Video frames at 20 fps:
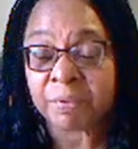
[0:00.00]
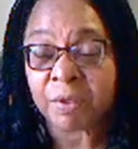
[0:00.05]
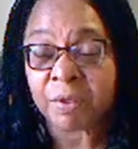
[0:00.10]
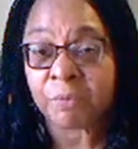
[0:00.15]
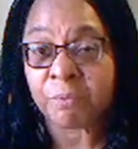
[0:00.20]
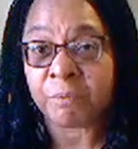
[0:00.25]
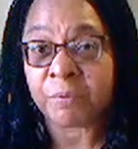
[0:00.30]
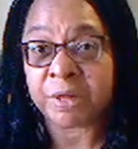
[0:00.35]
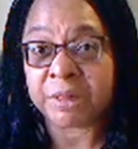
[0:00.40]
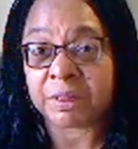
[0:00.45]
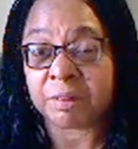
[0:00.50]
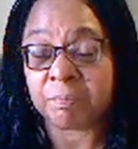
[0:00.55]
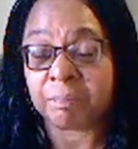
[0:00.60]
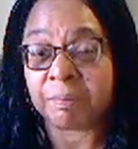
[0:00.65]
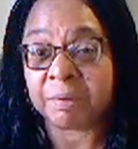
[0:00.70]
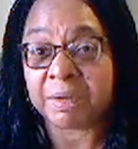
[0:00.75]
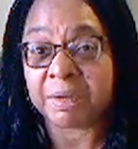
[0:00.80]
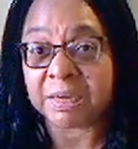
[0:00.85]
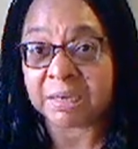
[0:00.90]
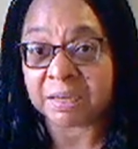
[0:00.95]
with the
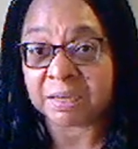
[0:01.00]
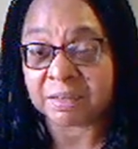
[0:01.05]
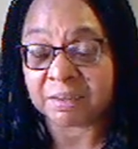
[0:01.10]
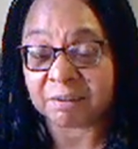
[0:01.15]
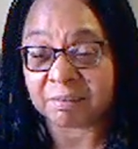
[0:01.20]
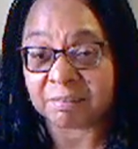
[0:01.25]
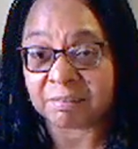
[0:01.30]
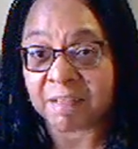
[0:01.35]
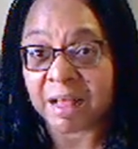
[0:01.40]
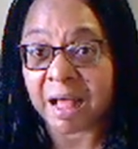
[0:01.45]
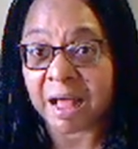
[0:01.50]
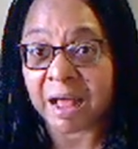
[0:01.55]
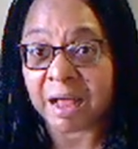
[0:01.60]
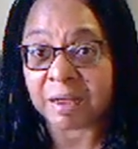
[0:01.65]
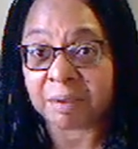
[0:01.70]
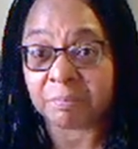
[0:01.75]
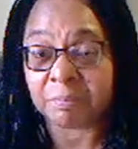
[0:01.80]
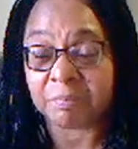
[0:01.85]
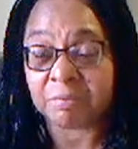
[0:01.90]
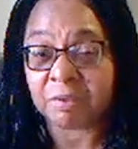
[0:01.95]
political
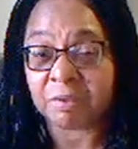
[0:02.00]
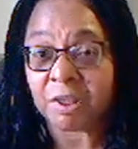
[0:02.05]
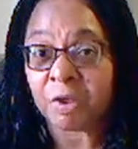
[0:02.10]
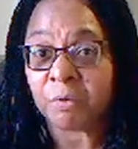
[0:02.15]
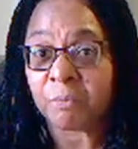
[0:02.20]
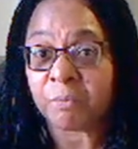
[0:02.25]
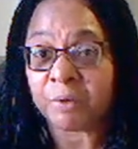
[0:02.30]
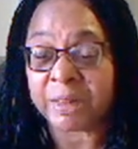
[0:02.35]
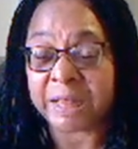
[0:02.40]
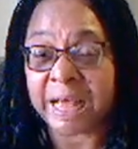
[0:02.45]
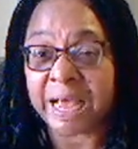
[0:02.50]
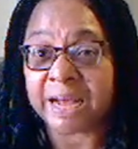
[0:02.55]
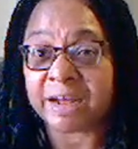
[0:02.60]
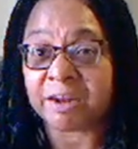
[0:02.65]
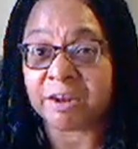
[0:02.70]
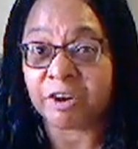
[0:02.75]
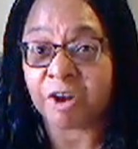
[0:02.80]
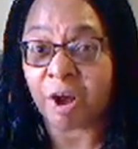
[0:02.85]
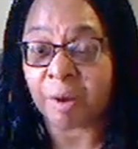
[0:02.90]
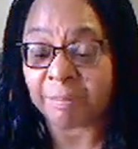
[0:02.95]
times, with the
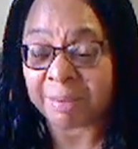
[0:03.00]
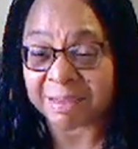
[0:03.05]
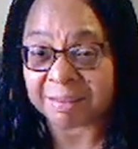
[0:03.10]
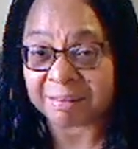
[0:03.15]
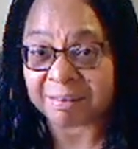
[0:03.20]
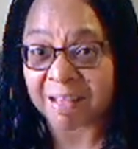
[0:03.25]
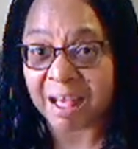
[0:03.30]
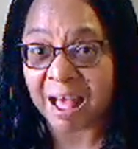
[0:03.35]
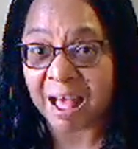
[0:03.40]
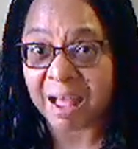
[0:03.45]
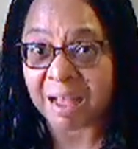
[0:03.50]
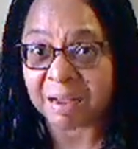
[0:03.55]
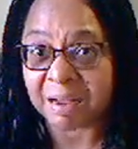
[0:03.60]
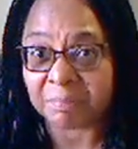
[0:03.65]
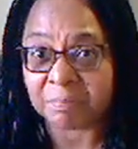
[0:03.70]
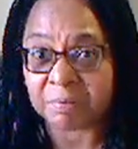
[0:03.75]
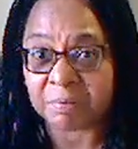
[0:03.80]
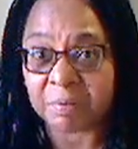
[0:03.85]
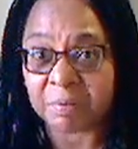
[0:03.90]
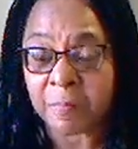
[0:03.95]
economic
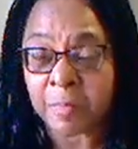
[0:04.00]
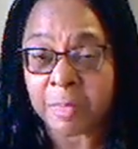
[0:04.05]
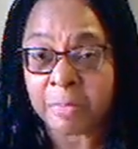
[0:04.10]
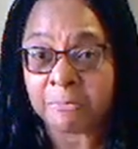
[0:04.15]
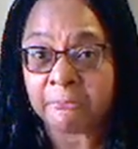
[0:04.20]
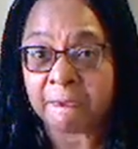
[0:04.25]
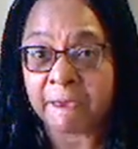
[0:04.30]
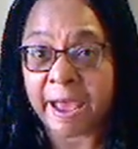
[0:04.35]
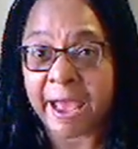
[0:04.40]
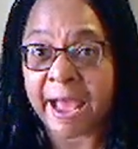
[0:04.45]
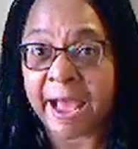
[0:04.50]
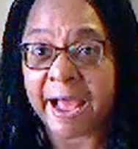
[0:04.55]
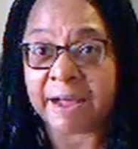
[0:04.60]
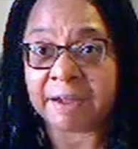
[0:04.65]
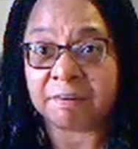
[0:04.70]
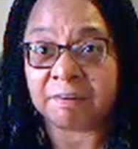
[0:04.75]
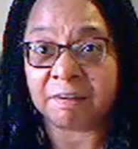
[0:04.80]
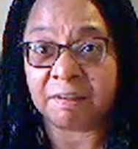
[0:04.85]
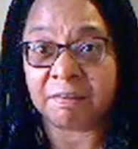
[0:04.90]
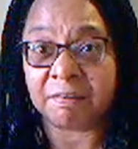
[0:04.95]
times,
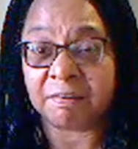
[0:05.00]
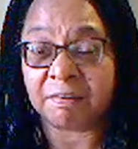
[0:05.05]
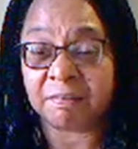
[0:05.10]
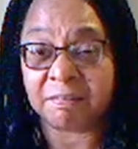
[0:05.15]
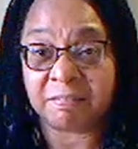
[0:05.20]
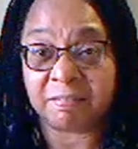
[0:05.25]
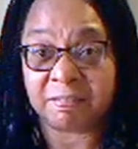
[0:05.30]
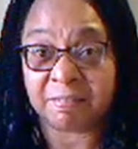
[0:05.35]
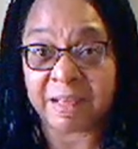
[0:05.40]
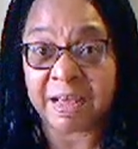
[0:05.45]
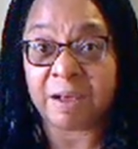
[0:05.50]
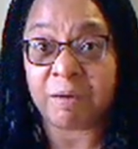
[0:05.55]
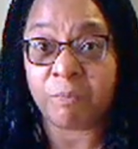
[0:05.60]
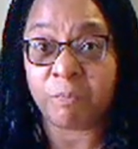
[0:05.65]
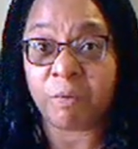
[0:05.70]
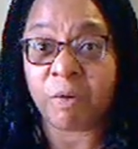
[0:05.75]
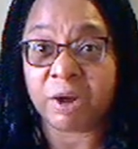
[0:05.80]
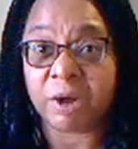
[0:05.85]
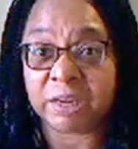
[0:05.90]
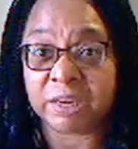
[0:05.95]
and they
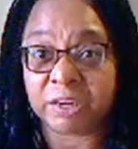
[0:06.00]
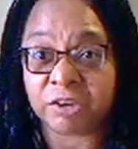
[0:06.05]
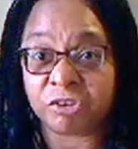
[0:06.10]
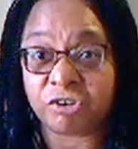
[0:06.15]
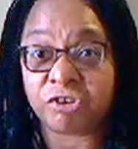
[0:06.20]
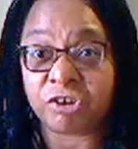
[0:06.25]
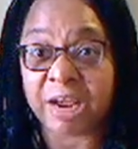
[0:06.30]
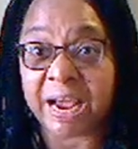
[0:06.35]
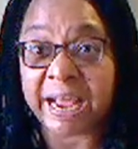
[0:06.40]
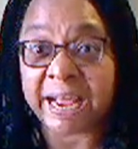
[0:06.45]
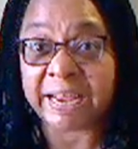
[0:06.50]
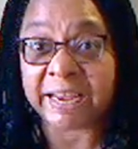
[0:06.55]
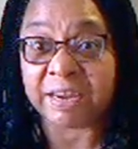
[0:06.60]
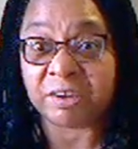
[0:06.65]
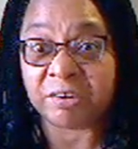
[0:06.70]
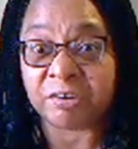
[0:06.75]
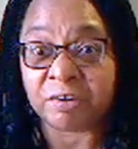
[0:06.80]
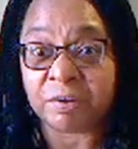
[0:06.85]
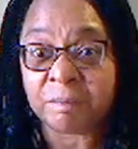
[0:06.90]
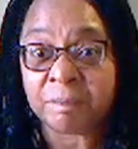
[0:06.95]
wanted a
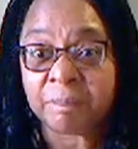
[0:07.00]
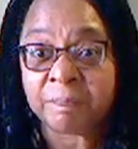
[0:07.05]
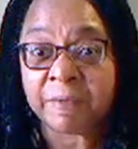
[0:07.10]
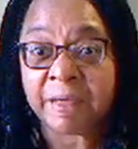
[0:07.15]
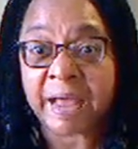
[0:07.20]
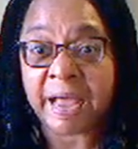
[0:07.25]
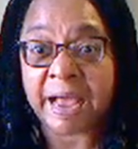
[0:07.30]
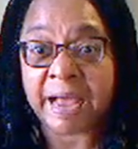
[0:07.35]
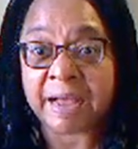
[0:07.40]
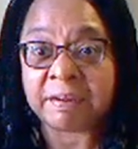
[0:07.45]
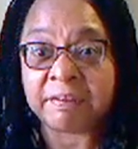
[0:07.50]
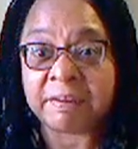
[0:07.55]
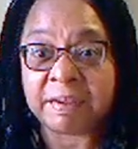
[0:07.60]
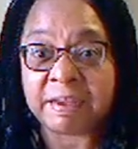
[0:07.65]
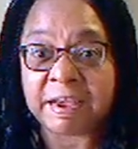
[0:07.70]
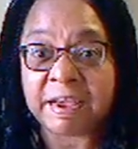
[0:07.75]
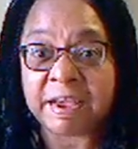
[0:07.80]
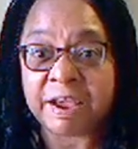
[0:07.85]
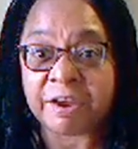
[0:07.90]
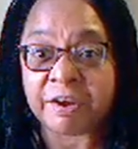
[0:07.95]
change. And
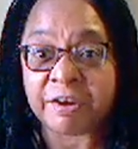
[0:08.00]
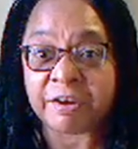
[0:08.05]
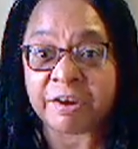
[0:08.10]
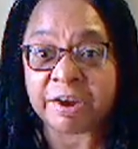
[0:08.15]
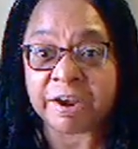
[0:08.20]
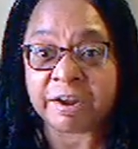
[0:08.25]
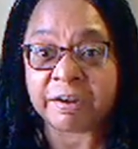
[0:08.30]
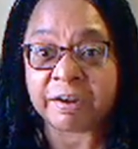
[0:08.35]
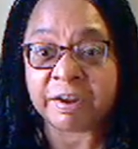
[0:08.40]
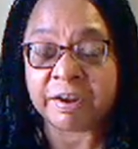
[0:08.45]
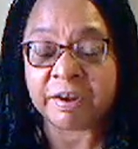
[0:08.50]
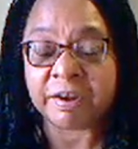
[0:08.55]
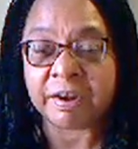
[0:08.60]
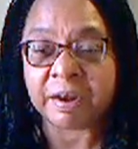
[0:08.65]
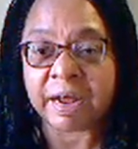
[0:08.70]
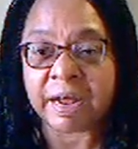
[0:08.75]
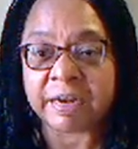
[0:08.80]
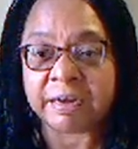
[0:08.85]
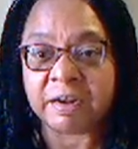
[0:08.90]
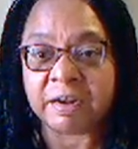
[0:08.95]
here in
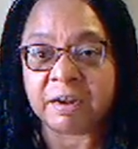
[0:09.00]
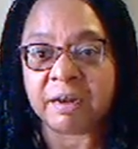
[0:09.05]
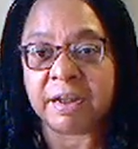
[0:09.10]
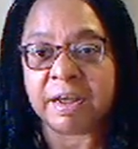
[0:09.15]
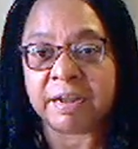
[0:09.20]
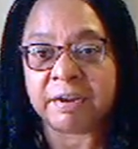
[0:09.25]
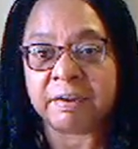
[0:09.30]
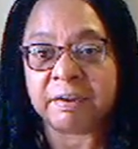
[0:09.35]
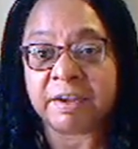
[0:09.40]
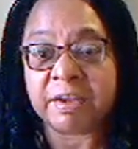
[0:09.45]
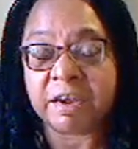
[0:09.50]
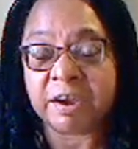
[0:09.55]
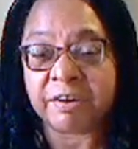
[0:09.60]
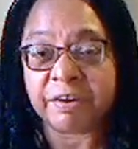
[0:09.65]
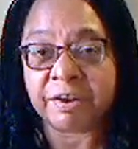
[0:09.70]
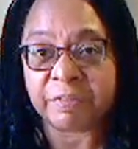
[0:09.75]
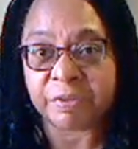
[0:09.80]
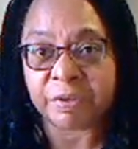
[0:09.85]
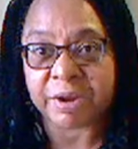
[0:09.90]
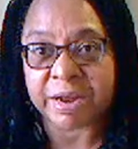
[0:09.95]

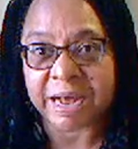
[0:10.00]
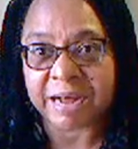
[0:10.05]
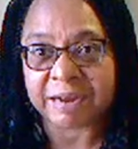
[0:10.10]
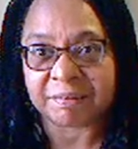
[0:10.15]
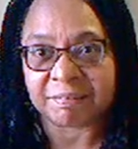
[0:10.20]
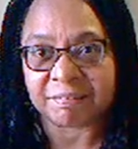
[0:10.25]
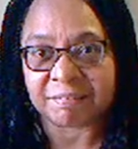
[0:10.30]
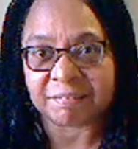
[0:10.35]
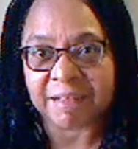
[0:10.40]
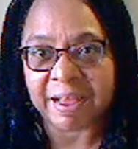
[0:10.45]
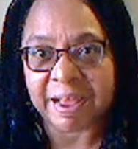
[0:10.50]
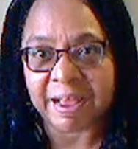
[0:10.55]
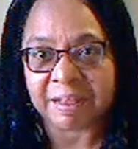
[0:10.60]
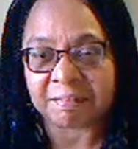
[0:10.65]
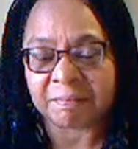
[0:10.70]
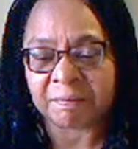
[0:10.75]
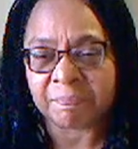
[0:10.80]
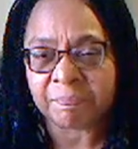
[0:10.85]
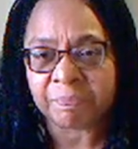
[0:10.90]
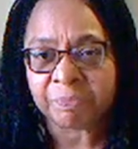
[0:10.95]
the United
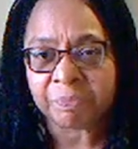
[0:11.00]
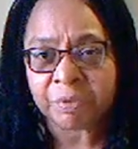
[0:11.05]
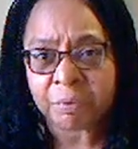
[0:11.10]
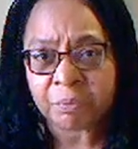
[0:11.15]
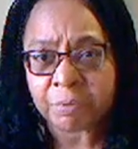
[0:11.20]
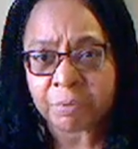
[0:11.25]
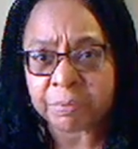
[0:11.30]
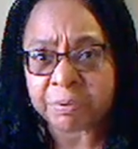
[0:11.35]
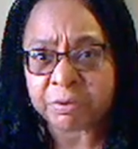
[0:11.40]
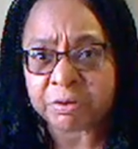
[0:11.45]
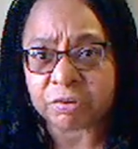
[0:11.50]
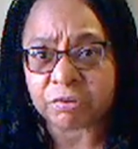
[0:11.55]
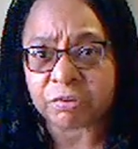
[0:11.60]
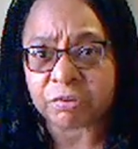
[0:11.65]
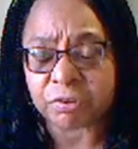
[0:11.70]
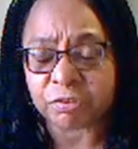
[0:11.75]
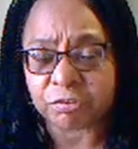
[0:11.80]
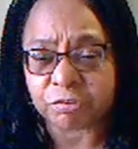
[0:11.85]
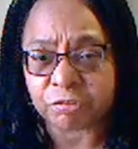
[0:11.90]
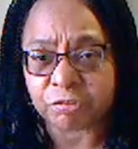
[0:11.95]
States, we were just
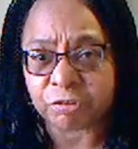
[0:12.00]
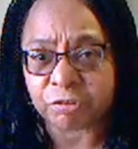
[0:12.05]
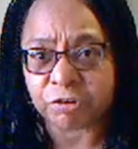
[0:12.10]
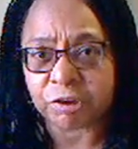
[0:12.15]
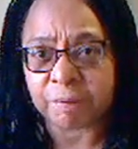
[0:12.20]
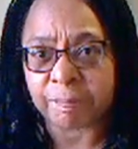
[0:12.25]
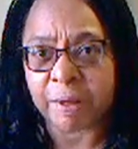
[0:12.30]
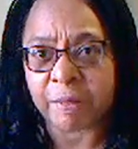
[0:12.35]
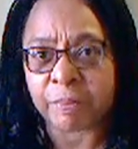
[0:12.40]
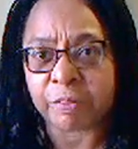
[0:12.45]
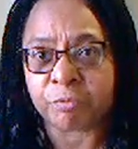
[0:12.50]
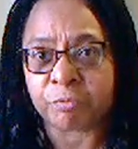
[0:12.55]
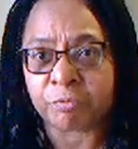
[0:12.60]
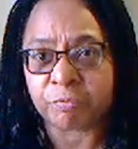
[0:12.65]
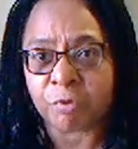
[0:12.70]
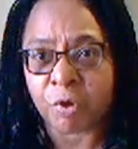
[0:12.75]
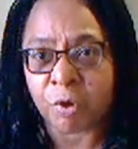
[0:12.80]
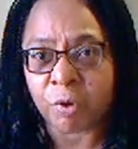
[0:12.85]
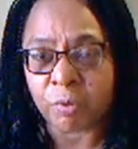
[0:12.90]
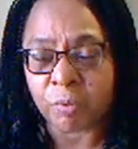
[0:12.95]
concerned about the
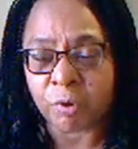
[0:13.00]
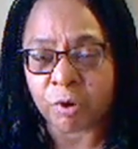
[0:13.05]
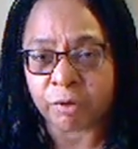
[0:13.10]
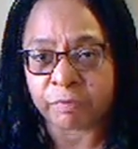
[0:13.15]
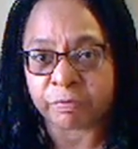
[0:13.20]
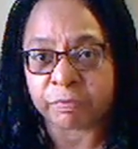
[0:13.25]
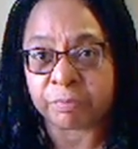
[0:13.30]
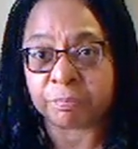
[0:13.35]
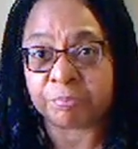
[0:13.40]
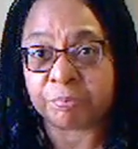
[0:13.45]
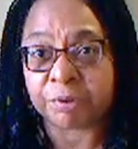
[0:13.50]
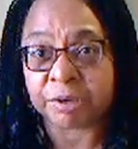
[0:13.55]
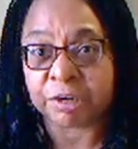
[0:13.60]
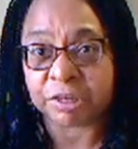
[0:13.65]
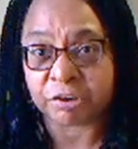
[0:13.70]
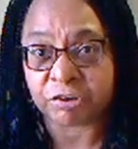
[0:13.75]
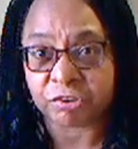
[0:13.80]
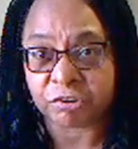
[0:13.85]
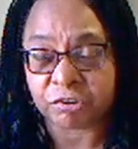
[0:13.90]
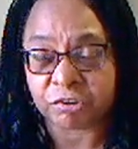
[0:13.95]
role of the
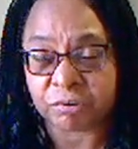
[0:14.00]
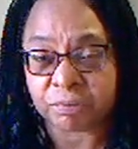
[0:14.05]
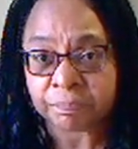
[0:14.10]
British